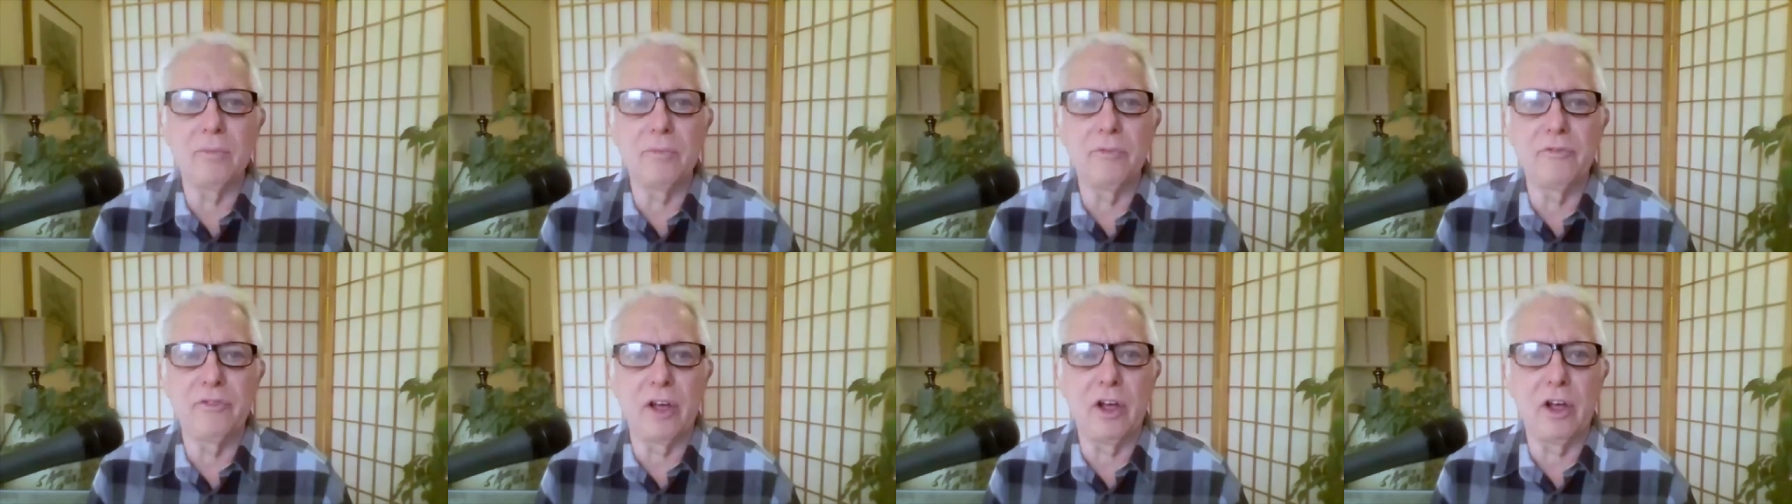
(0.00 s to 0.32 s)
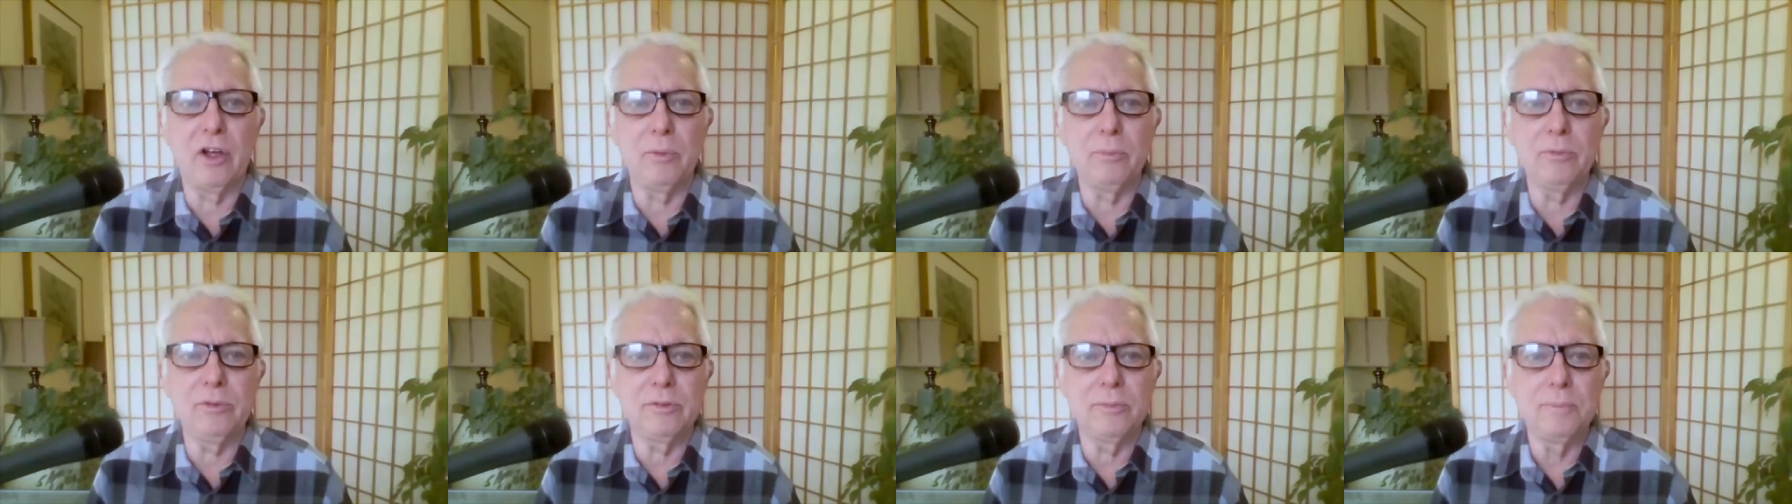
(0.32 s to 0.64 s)

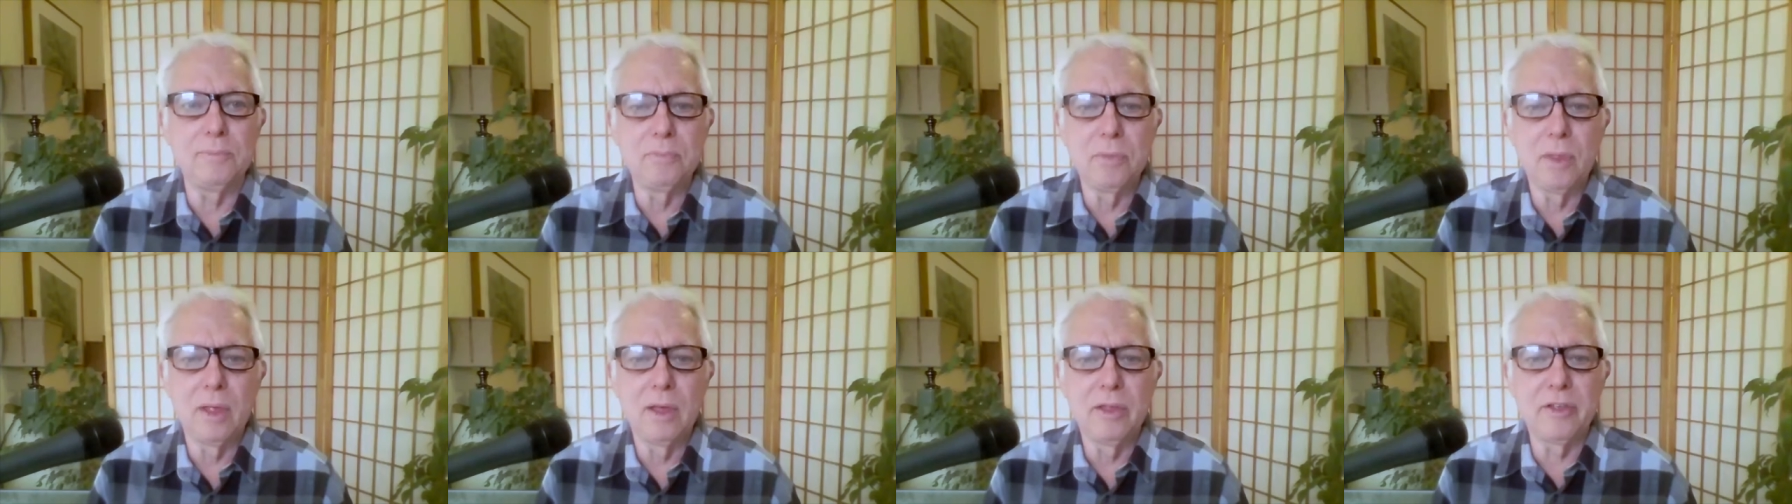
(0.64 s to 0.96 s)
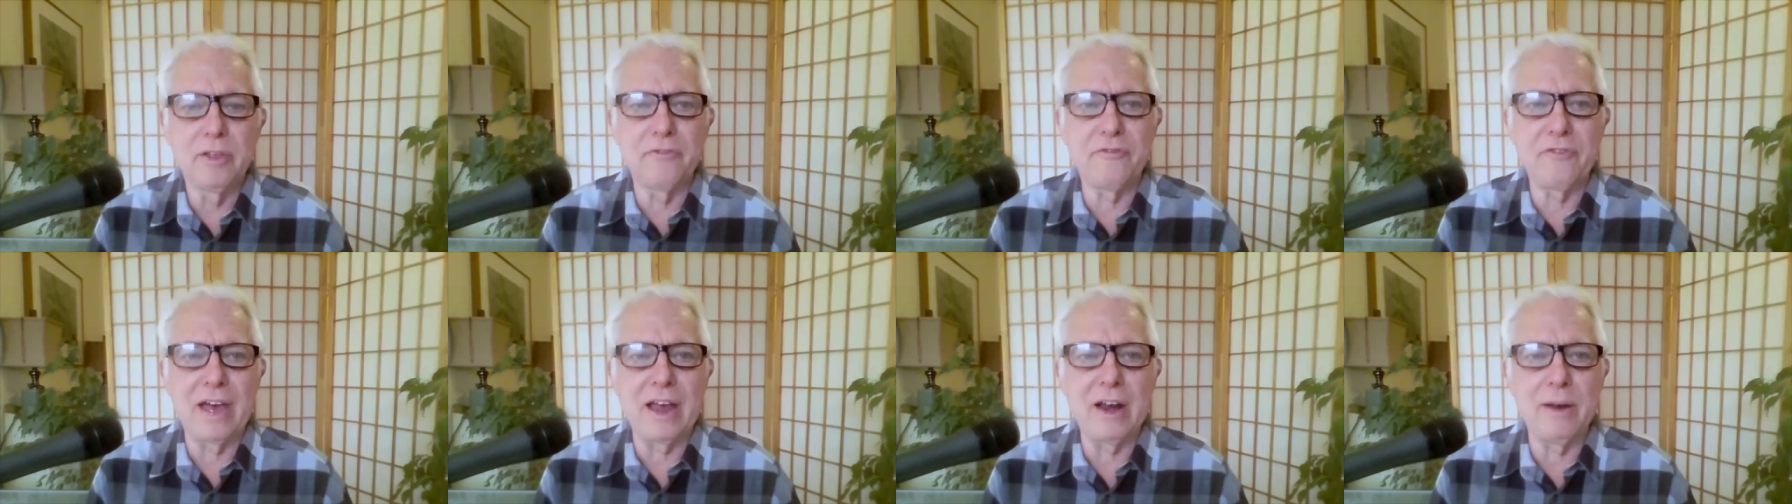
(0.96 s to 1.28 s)
films, the
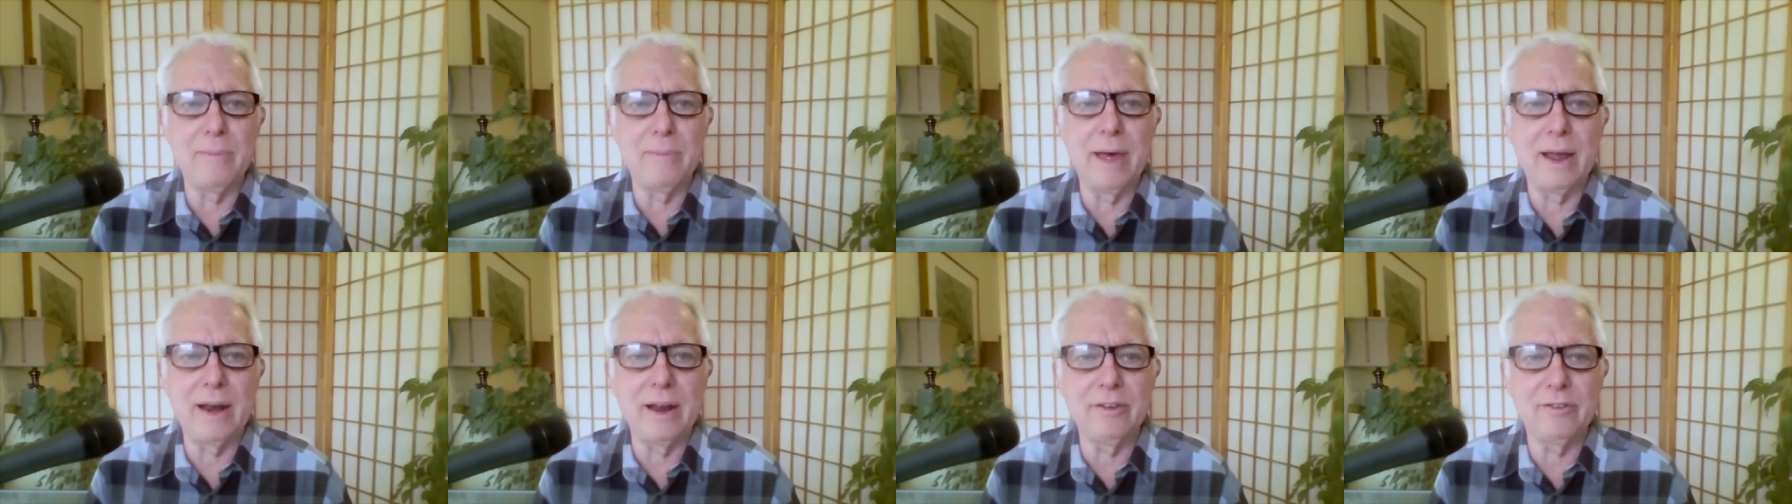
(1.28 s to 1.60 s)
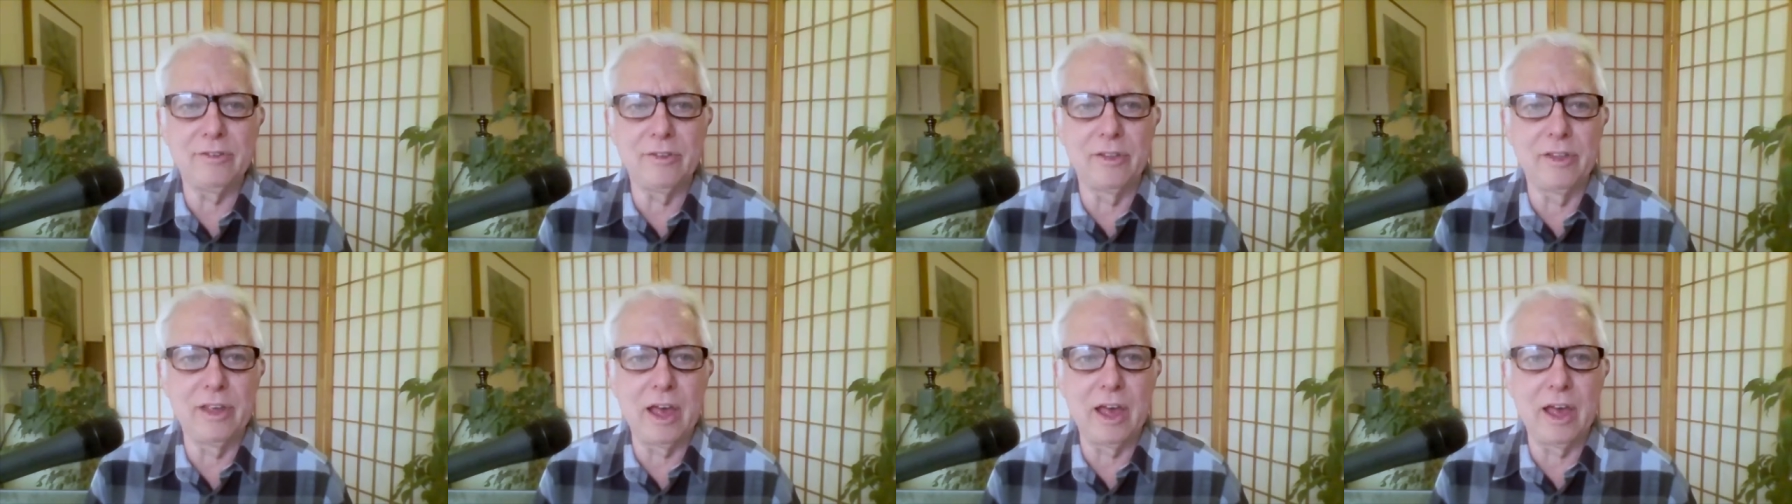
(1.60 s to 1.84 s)
Phantom Menace. Jar